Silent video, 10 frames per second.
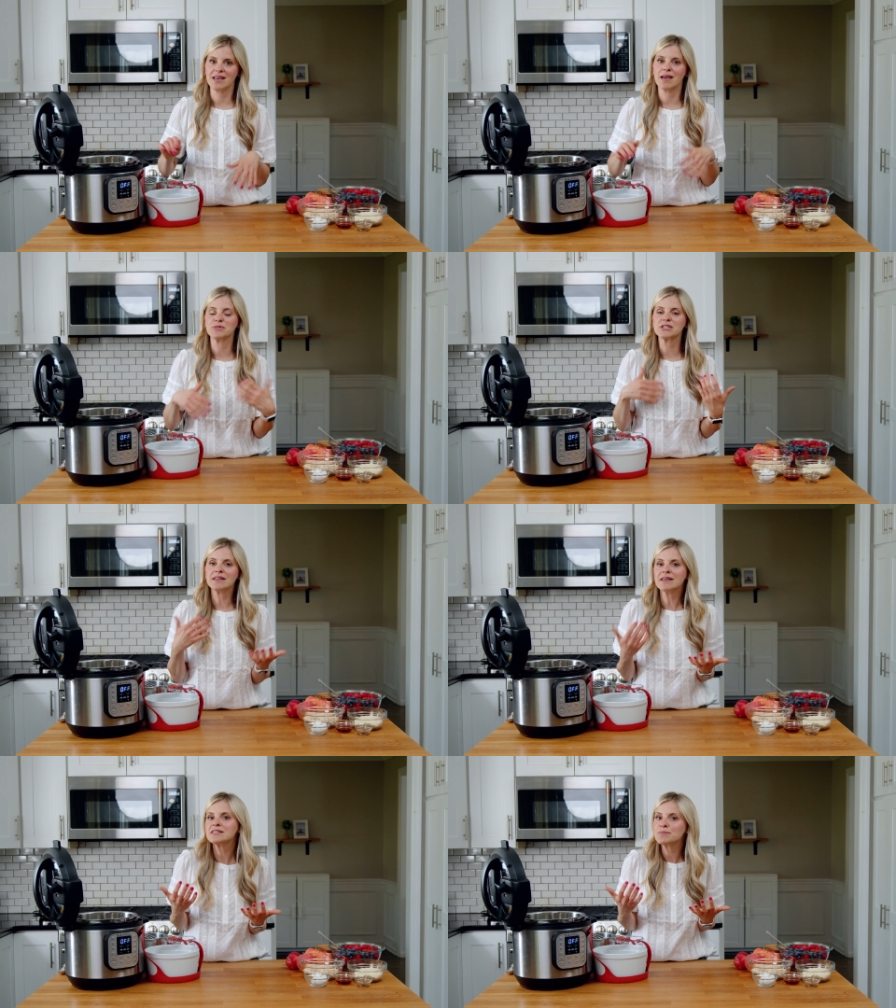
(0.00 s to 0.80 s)
And I'm just
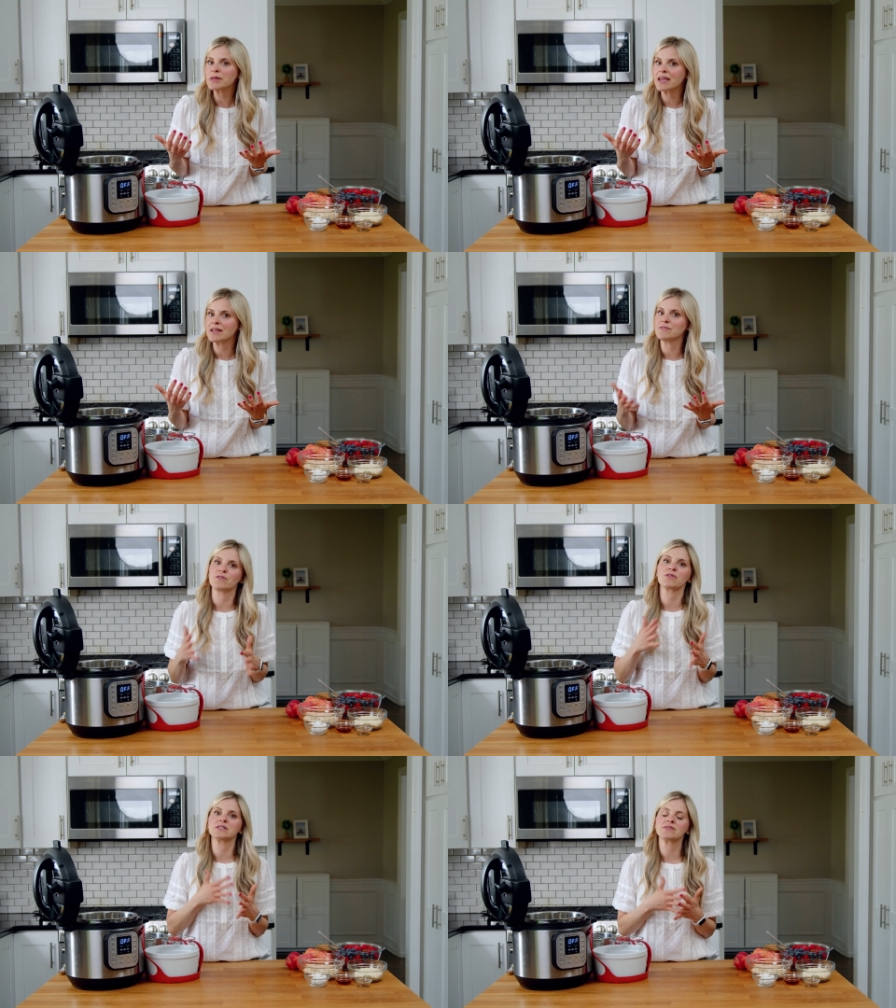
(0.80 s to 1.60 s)
gonna explain
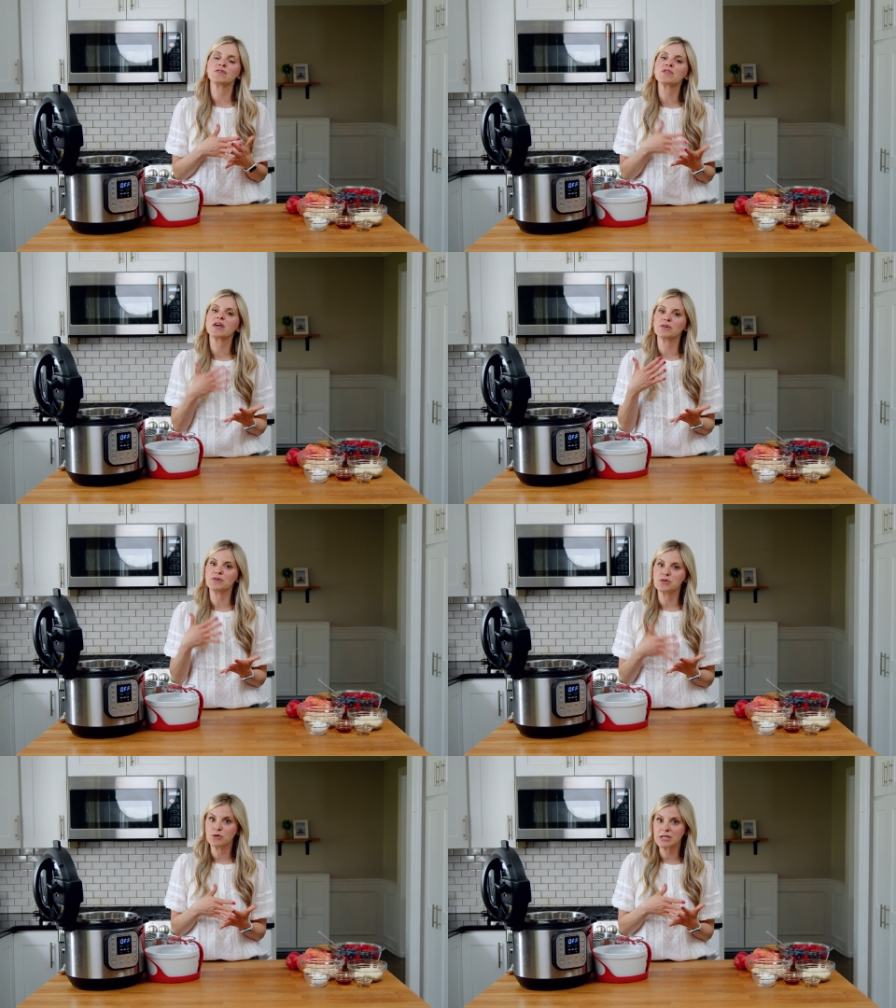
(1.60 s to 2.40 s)
for those of you that are
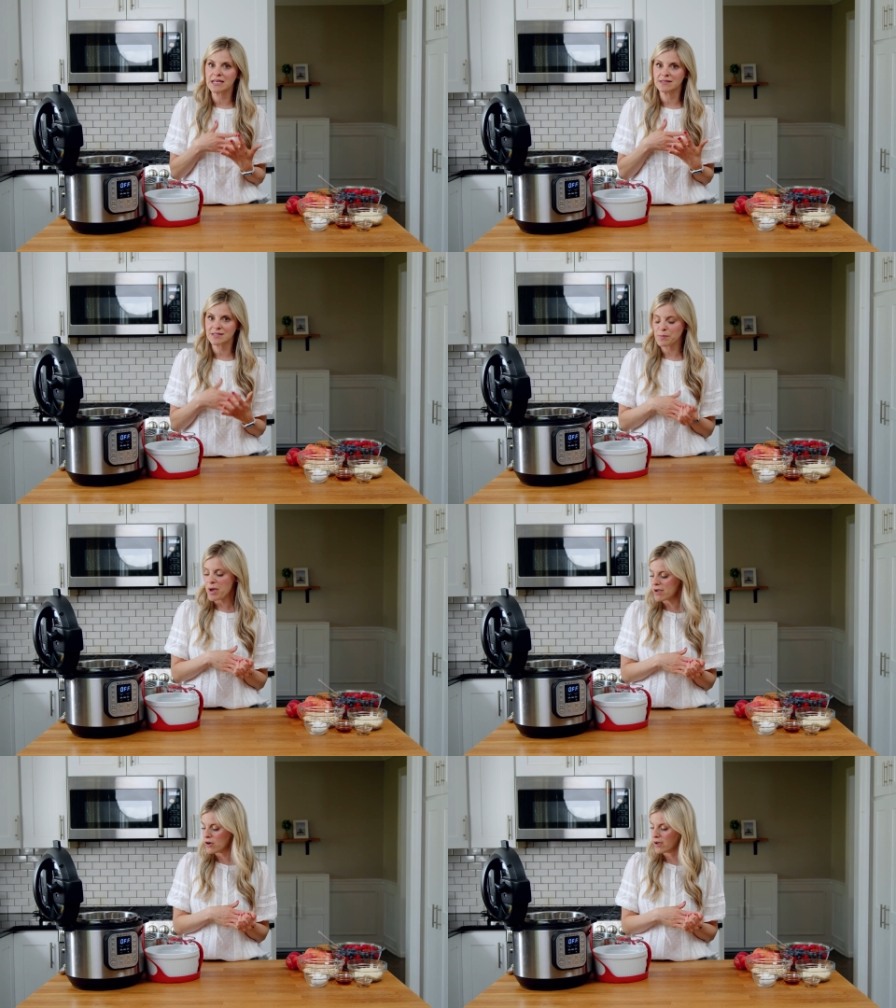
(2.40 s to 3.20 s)
new to Instant
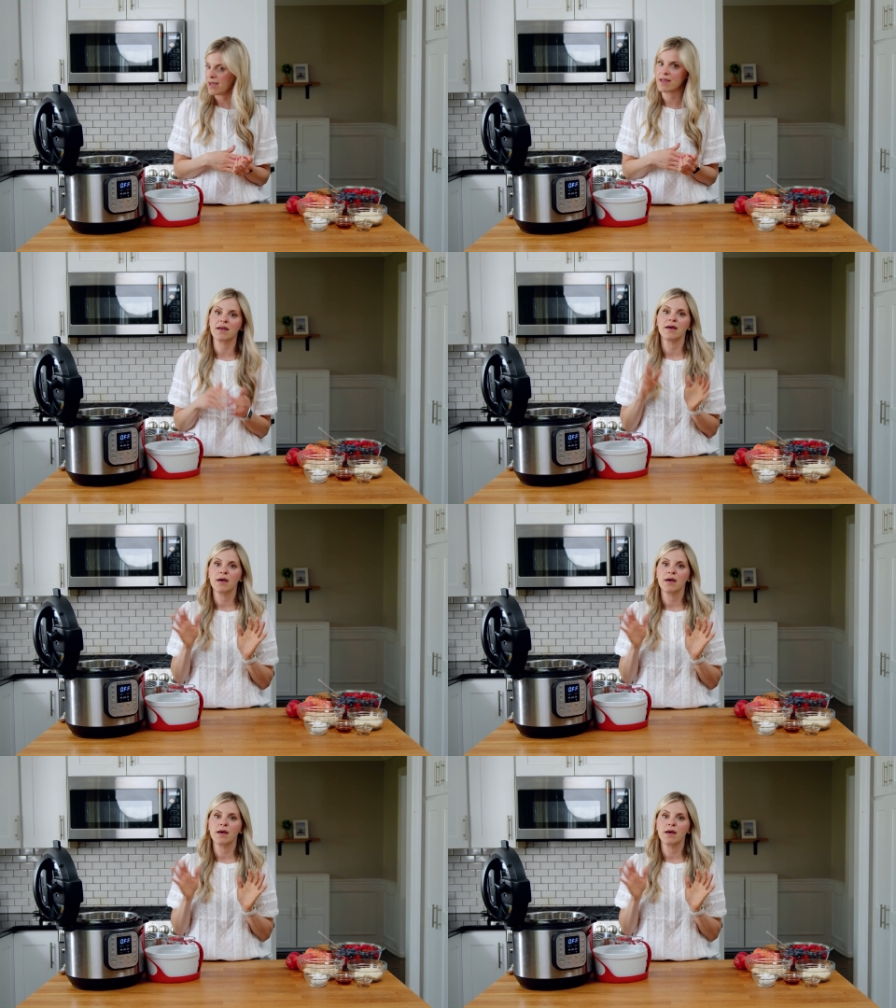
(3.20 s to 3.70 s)
Pot cooking,